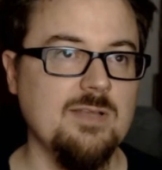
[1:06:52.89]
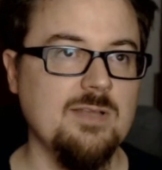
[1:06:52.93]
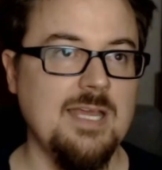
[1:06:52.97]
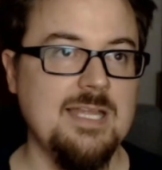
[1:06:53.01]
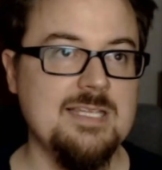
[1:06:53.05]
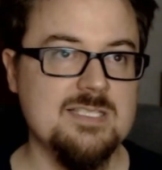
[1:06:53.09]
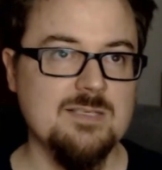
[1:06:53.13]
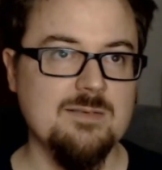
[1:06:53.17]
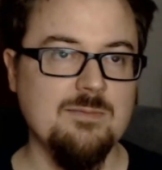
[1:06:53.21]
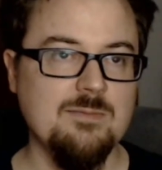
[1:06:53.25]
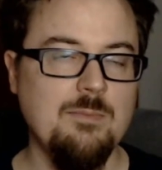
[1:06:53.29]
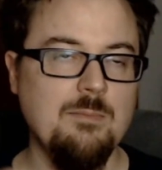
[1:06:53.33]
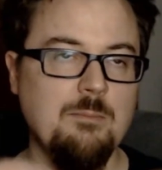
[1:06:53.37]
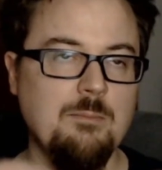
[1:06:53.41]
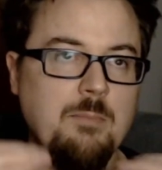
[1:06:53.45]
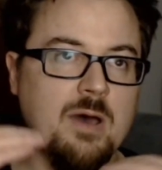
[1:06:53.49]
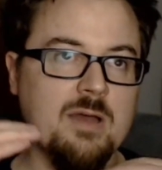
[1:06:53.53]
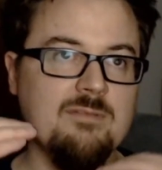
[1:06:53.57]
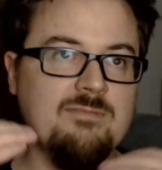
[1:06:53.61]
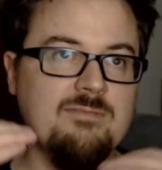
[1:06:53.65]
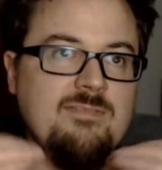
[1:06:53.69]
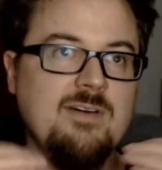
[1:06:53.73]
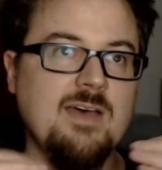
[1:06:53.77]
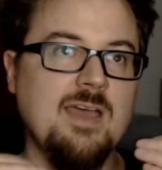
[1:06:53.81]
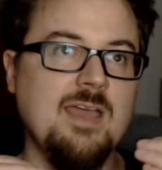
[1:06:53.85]
It's
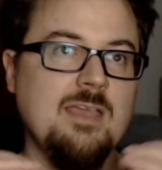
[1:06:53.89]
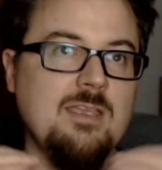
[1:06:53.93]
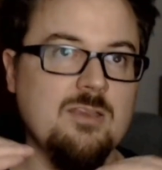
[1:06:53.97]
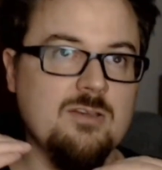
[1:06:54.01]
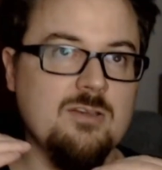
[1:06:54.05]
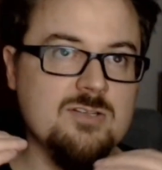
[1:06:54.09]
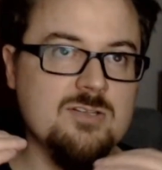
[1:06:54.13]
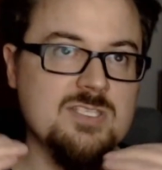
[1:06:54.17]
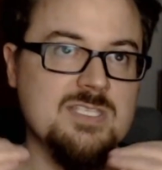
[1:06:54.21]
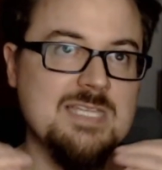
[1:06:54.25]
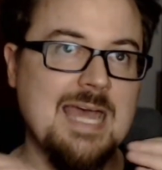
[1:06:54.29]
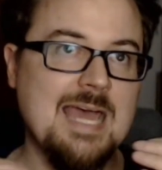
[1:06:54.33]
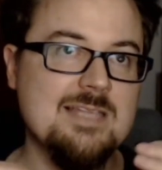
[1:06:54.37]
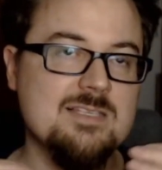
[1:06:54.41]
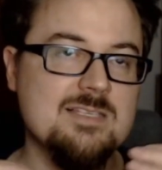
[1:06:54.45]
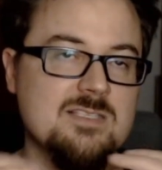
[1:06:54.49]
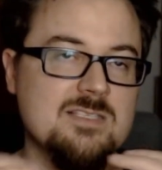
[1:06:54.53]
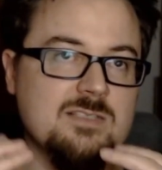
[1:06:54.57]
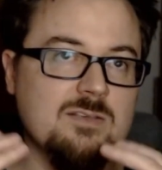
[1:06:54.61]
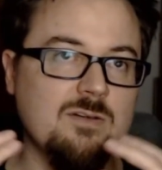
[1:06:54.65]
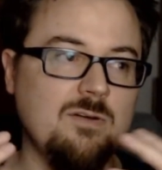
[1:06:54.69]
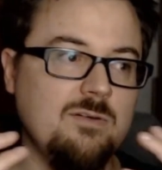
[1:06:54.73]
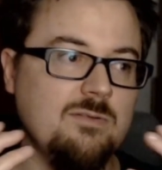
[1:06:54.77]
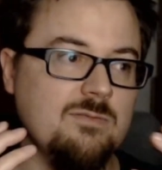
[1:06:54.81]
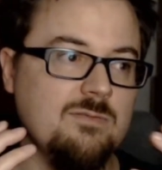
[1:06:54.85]
modifying your stats
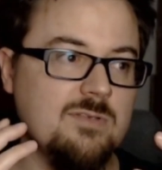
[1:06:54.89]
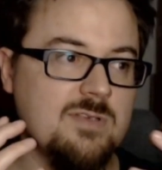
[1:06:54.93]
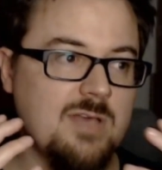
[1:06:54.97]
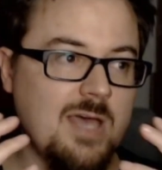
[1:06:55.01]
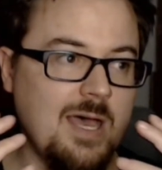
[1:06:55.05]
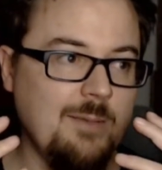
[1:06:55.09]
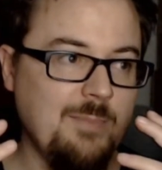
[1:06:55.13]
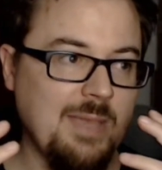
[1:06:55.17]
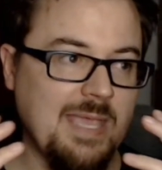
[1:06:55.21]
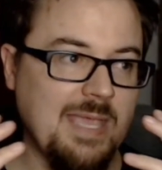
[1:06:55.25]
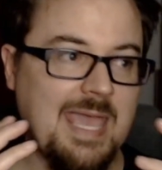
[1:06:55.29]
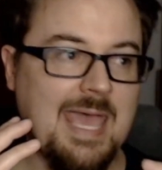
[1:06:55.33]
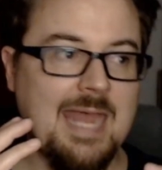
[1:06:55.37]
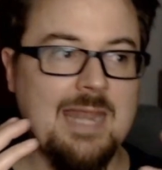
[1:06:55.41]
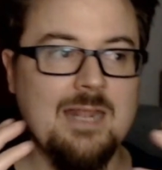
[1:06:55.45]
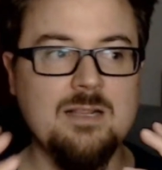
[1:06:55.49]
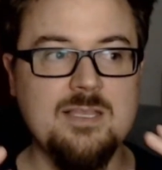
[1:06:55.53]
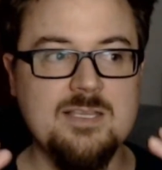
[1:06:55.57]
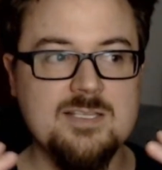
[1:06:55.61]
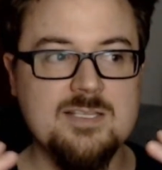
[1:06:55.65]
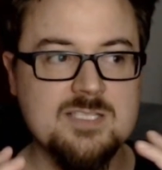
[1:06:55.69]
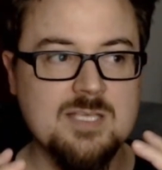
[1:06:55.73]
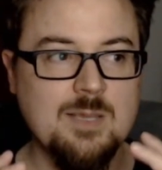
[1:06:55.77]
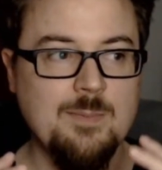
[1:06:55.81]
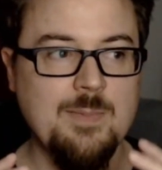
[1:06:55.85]
or mechanically
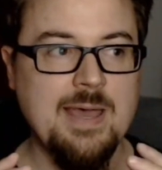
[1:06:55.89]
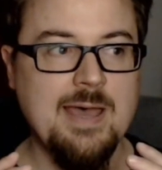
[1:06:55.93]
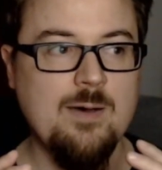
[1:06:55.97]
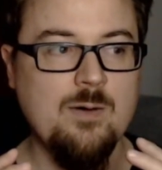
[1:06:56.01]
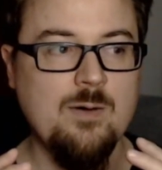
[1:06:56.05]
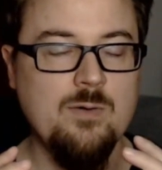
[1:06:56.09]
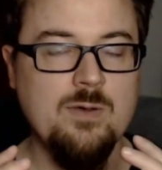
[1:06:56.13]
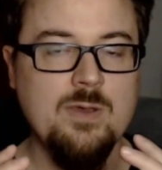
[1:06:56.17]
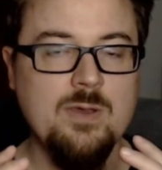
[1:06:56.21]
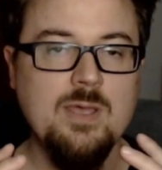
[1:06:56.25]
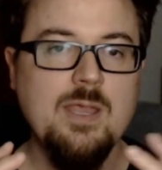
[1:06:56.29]
somehow,